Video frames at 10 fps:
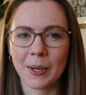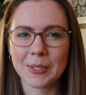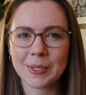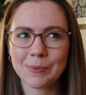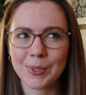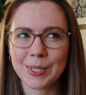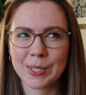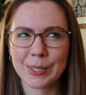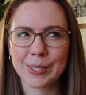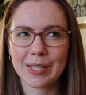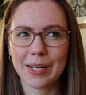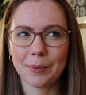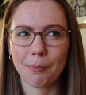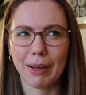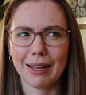I didn't want to just
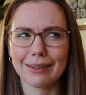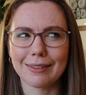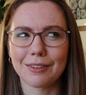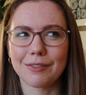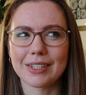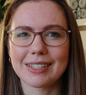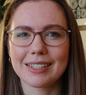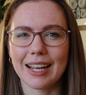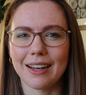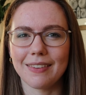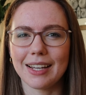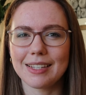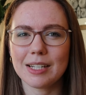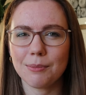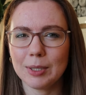buy the first cat that I
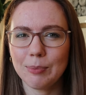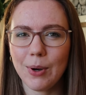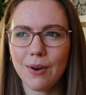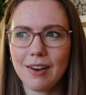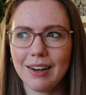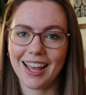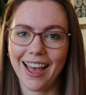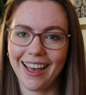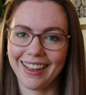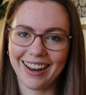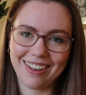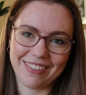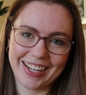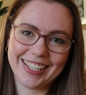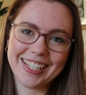stumbled upon, and I
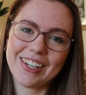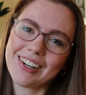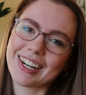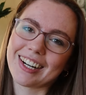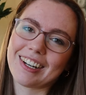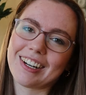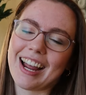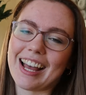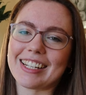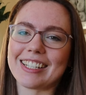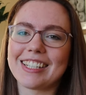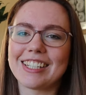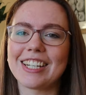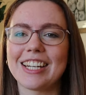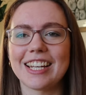finally got her, and
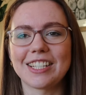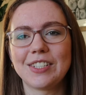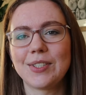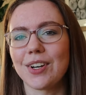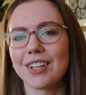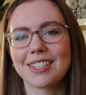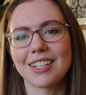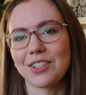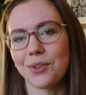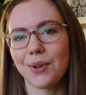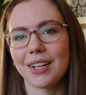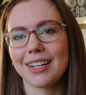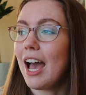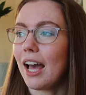she is just a joy.